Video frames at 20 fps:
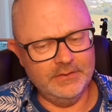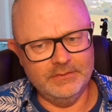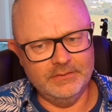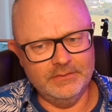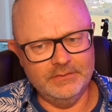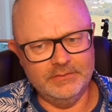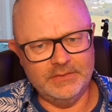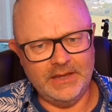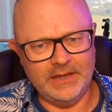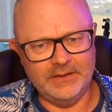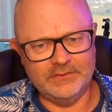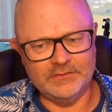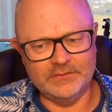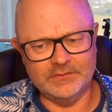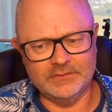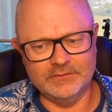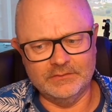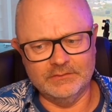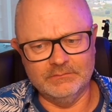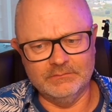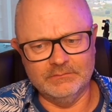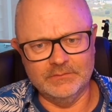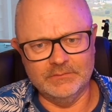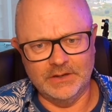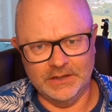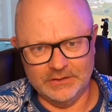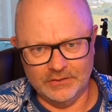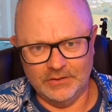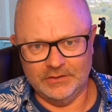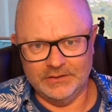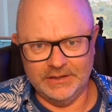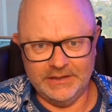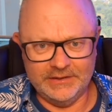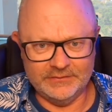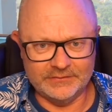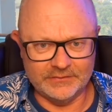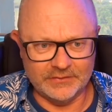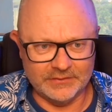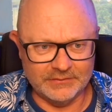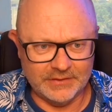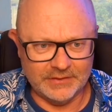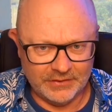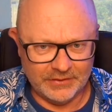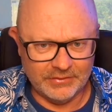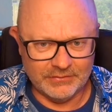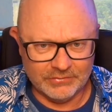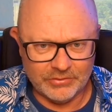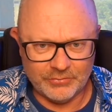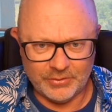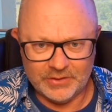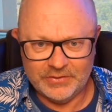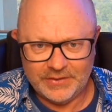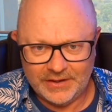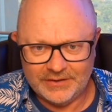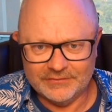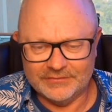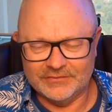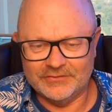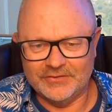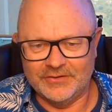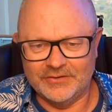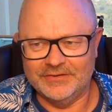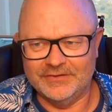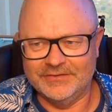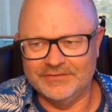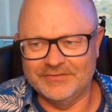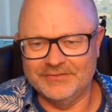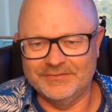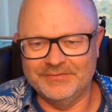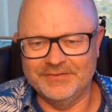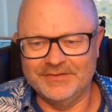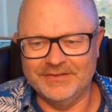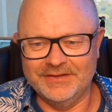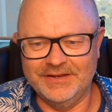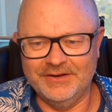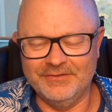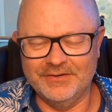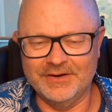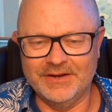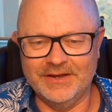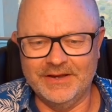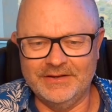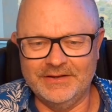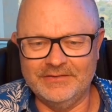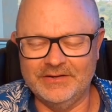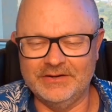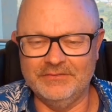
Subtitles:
That's a lot less than $3,000 for the hearing aids.